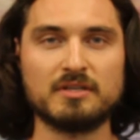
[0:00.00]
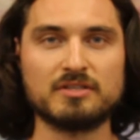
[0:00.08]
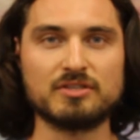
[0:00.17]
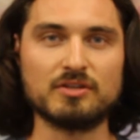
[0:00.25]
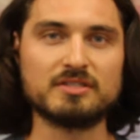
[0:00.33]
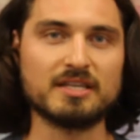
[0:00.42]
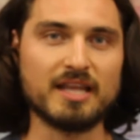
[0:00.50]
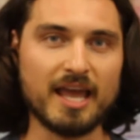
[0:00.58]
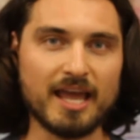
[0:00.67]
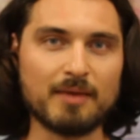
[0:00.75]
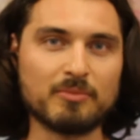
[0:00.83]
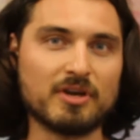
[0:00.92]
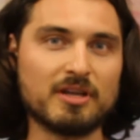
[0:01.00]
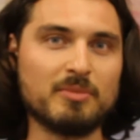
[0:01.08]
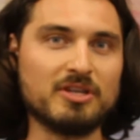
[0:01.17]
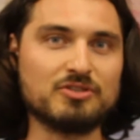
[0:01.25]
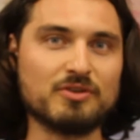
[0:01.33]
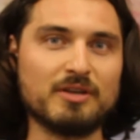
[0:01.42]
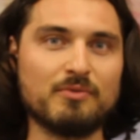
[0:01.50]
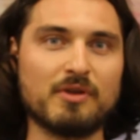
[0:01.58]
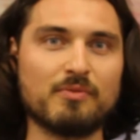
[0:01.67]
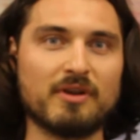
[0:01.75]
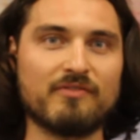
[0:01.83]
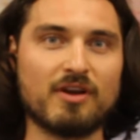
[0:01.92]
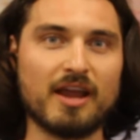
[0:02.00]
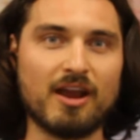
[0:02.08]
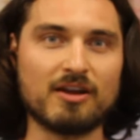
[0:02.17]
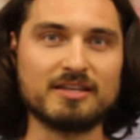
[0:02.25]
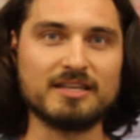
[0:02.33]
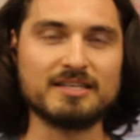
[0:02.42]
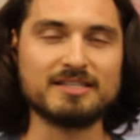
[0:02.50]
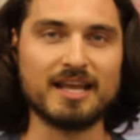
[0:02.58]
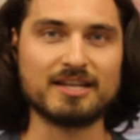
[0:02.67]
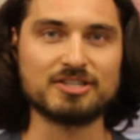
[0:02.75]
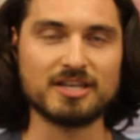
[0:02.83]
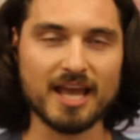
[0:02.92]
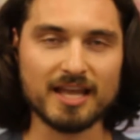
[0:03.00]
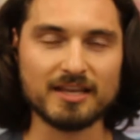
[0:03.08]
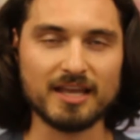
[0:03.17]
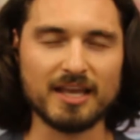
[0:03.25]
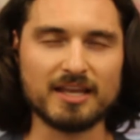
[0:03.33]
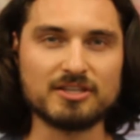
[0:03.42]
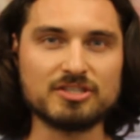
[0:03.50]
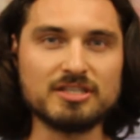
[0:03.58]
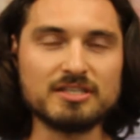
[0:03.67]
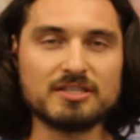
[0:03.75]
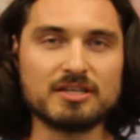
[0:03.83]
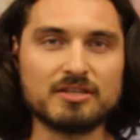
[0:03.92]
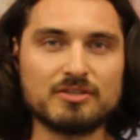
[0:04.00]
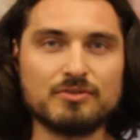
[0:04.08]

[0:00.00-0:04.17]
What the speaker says: So today I'm going to be joined with one of our ARDs, Anjanette, and she's going